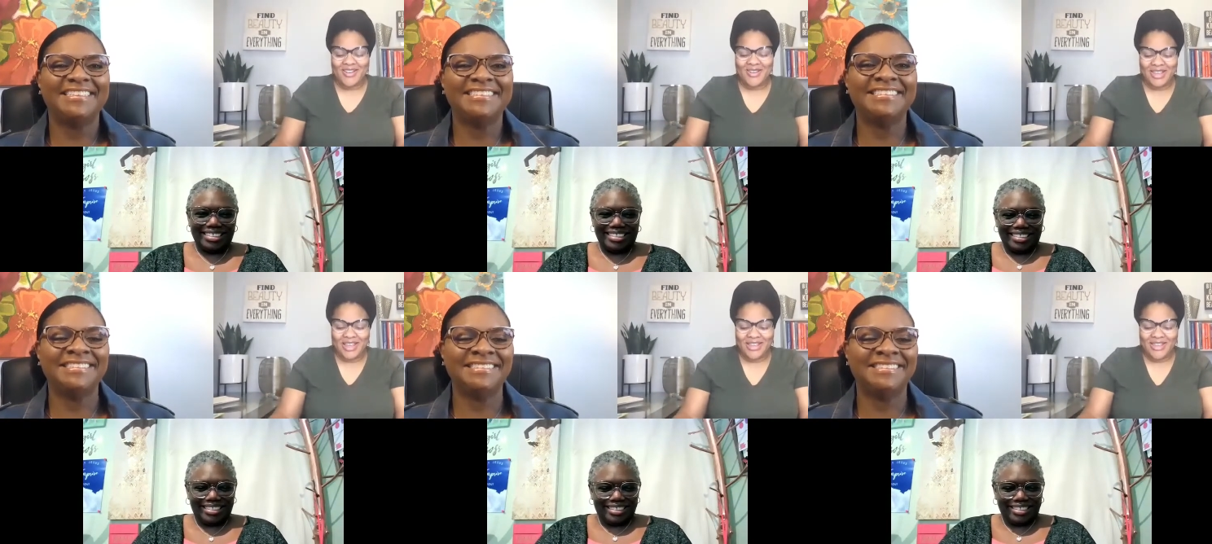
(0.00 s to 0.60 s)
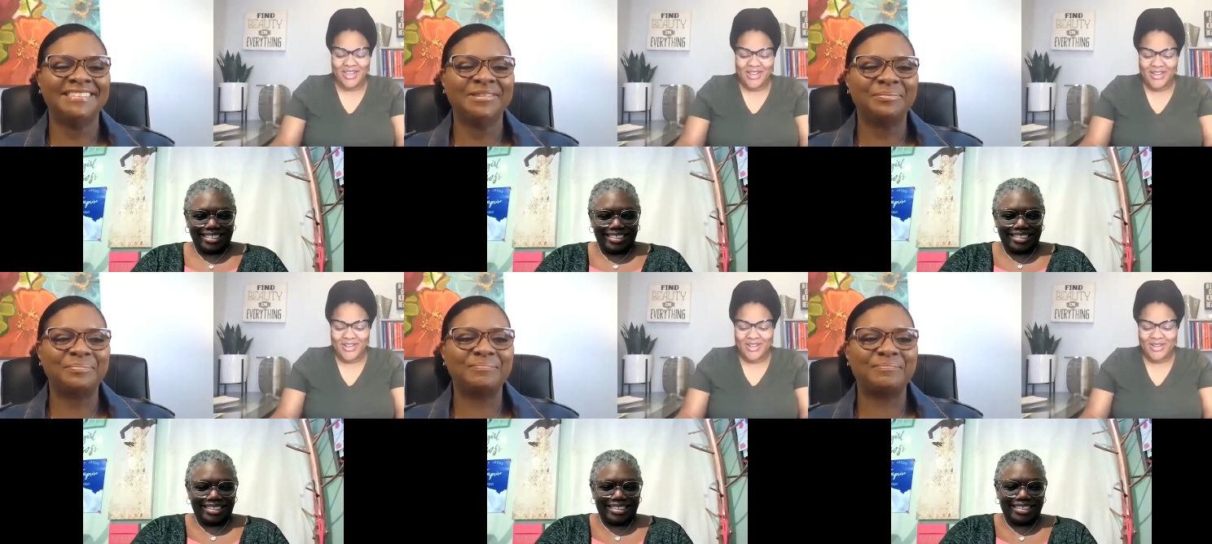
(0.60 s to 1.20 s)
Speaker 1: Okay, mm-hmm.
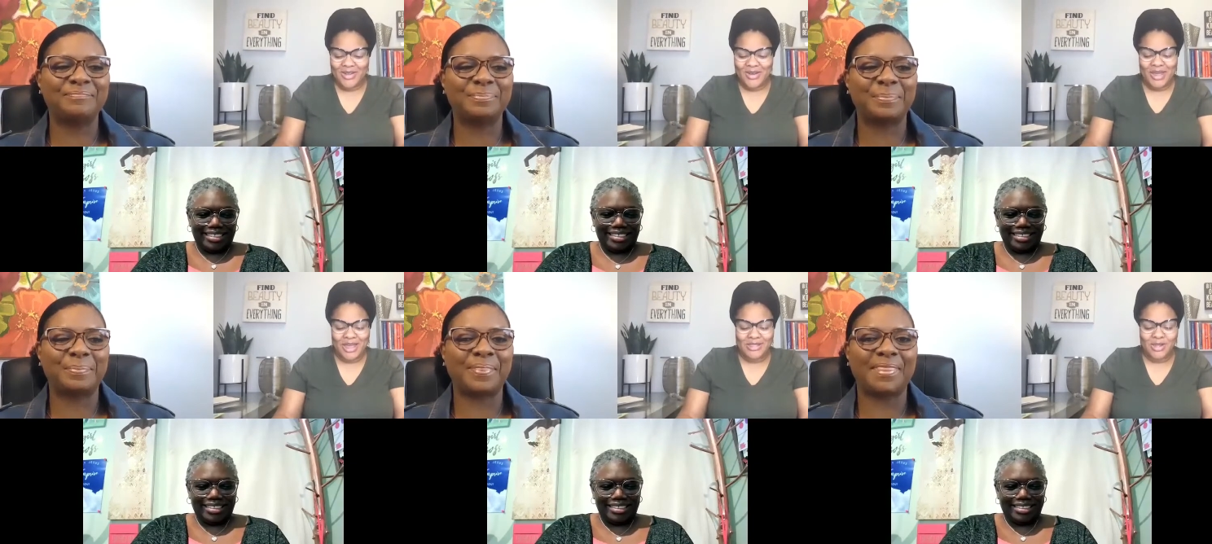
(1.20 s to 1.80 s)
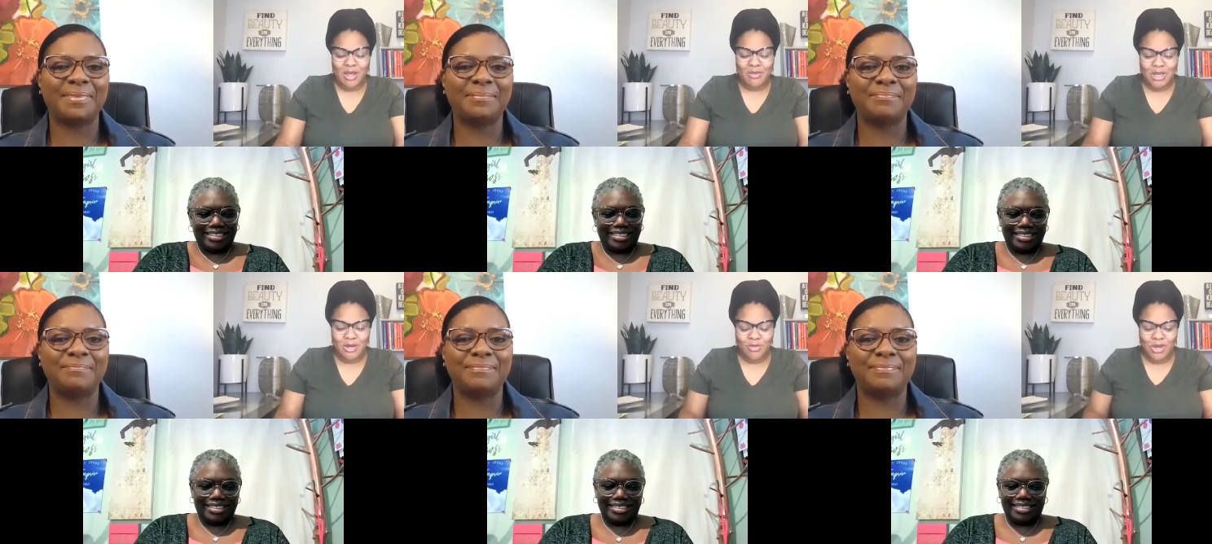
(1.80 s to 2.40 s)
y'all. Okay, so I'm
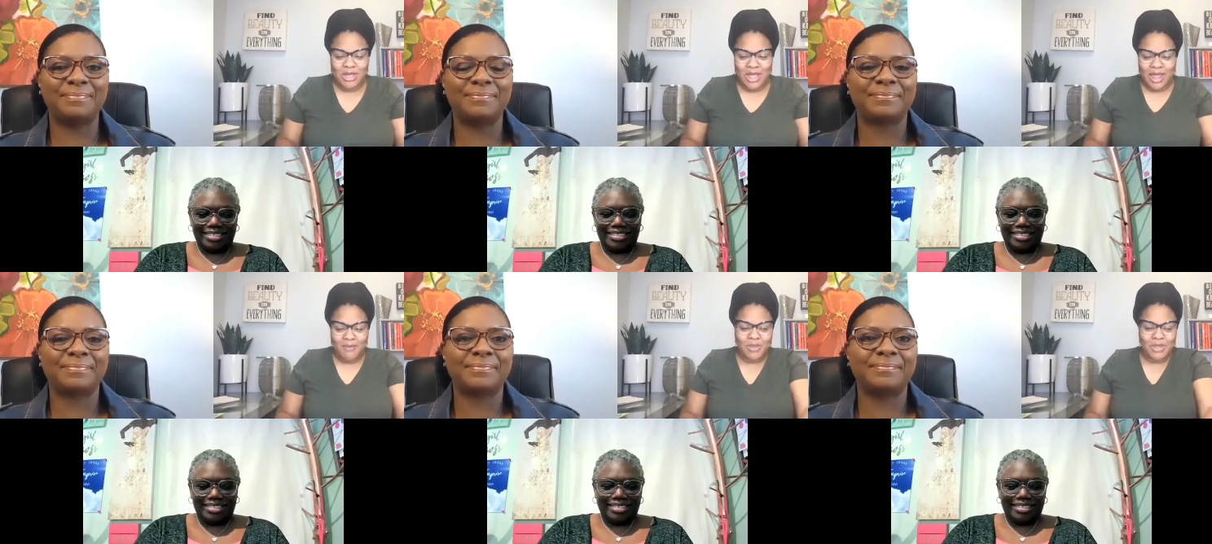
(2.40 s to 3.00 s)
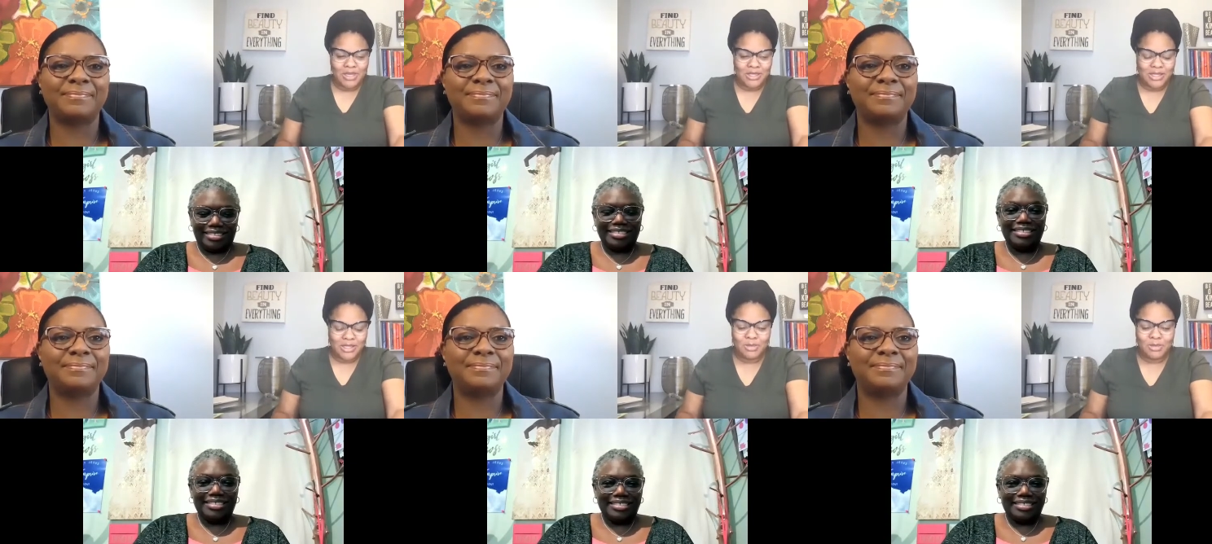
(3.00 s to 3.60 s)
going to recap this
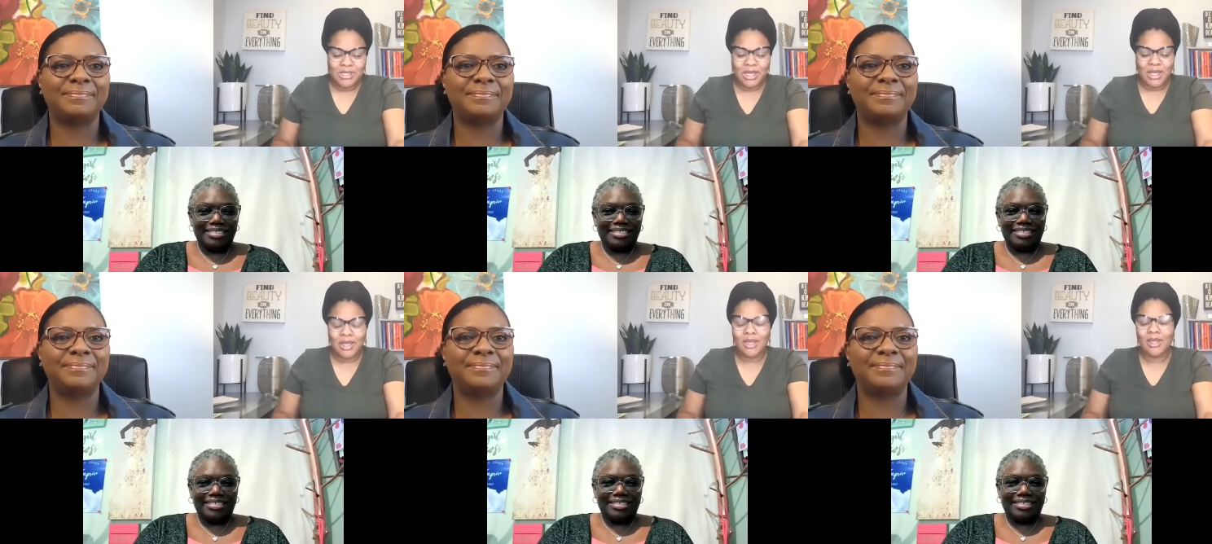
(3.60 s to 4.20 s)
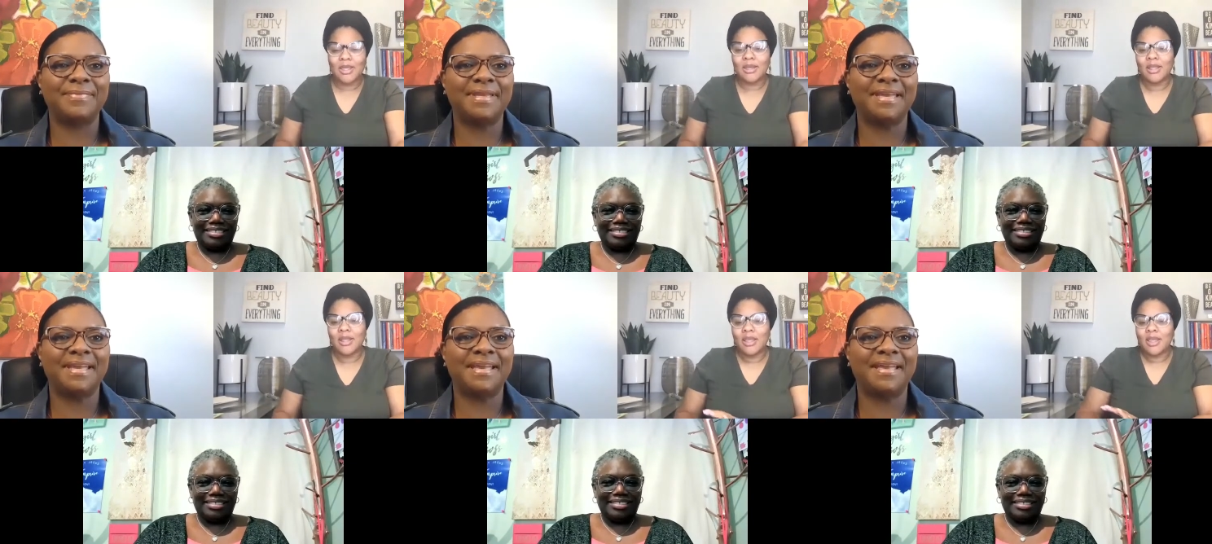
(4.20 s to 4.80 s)
as best I can,